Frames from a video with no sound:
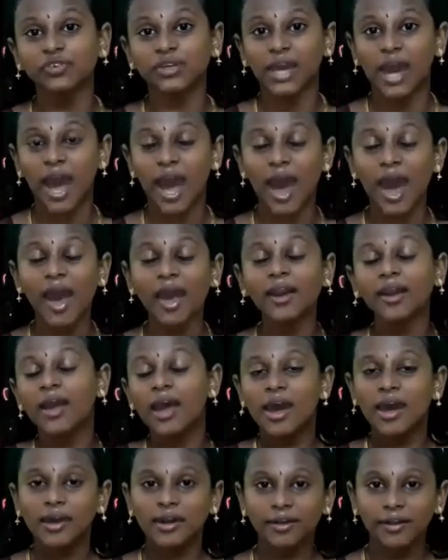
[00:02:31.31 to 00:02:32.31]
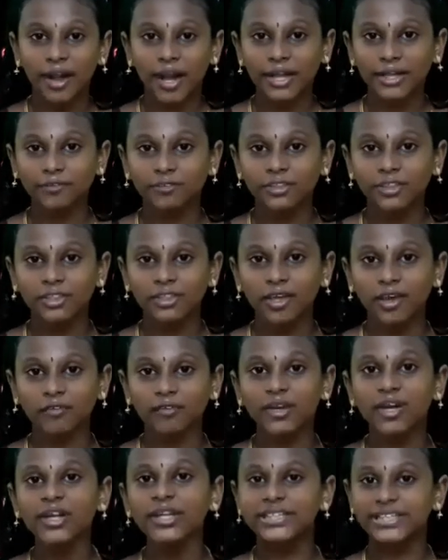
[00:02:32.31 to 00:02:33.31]
we are ready with
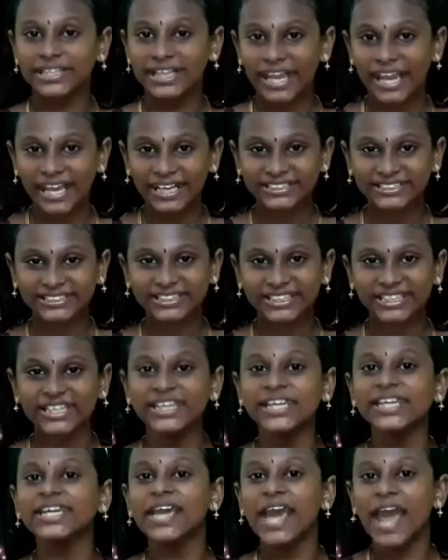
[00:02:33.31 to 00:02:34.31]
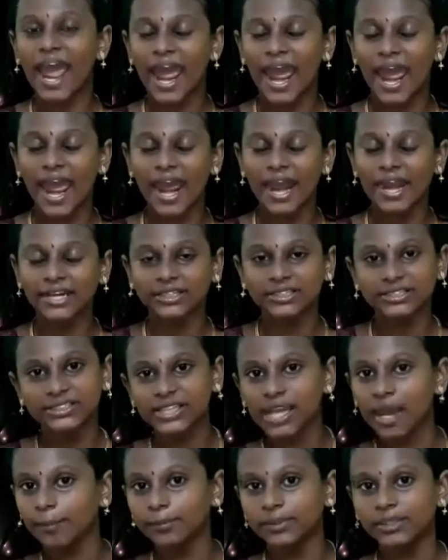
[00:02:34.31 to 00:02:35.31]
our tasty and
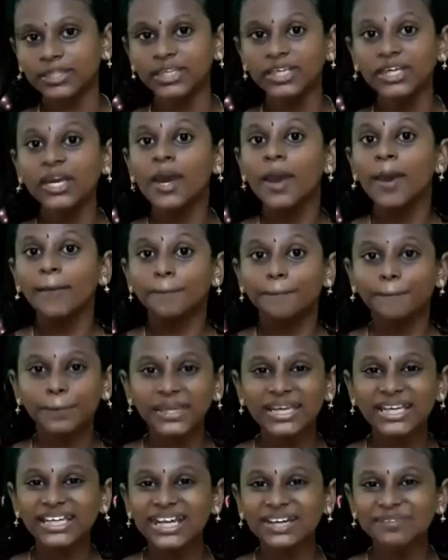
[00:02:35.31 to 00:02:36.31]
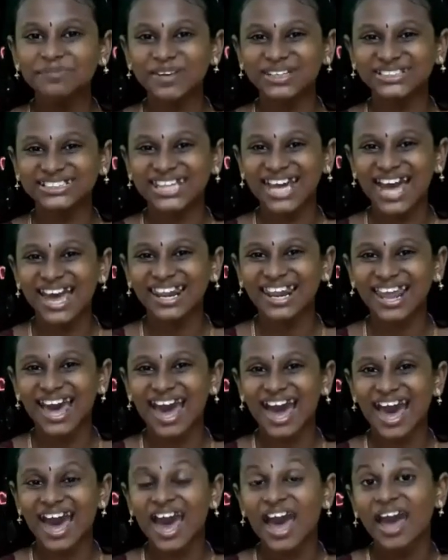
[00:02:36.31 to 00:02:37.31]
yummy peanut masala.